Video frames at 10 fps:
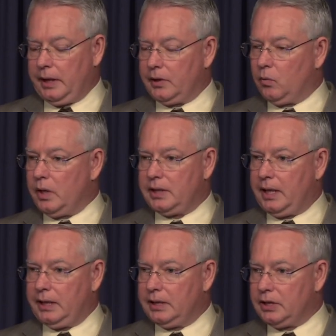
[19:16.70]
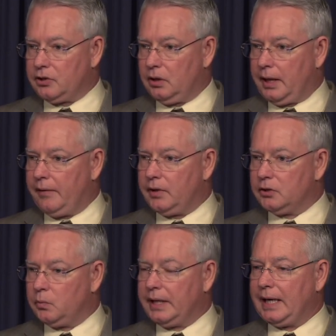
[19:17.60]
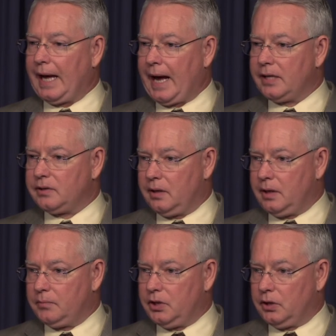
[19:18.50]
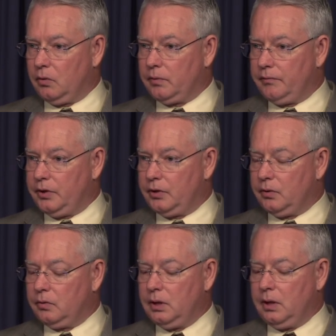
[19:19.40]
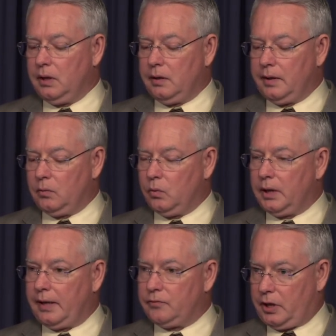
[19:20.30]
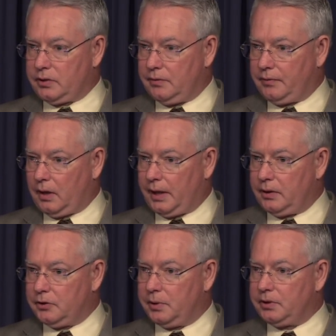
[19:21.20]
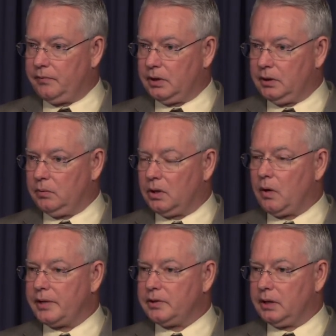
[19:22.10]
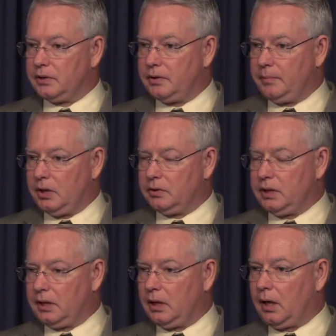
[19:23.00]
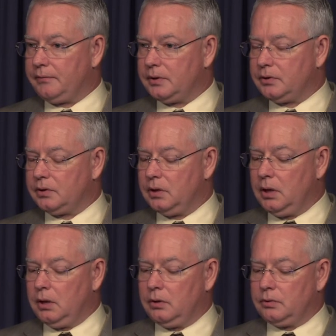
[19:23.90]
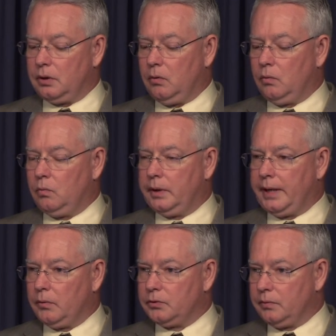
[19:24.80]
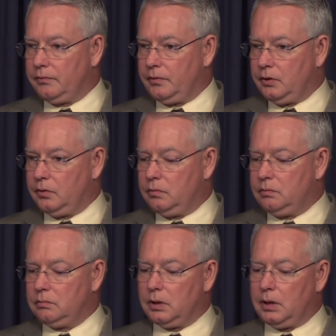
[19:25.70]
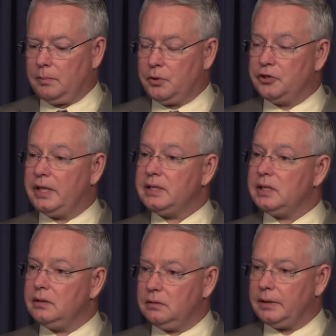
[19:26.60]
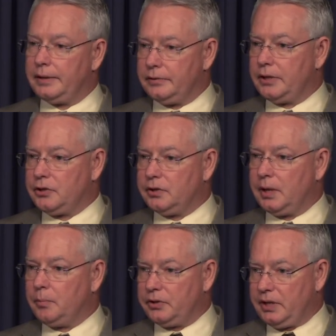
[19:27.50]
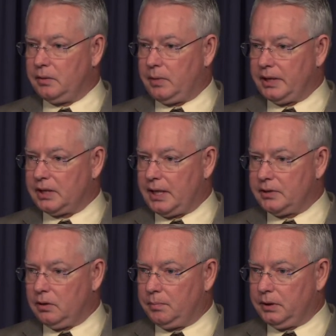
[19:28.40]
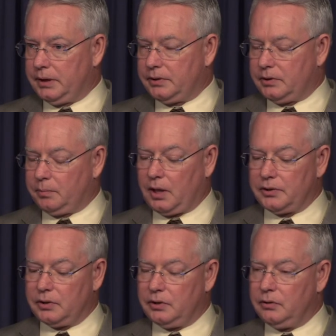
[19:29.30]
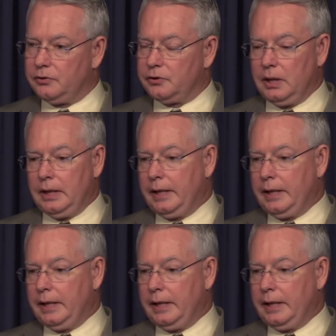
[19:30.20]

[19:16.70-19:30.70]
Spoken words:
and there wasn't any additional evidence we could ask them to go review that would have justified specifically requesting a submittal to the office. So when that was reviewed, presented by Scottsdale Police to prosecutors,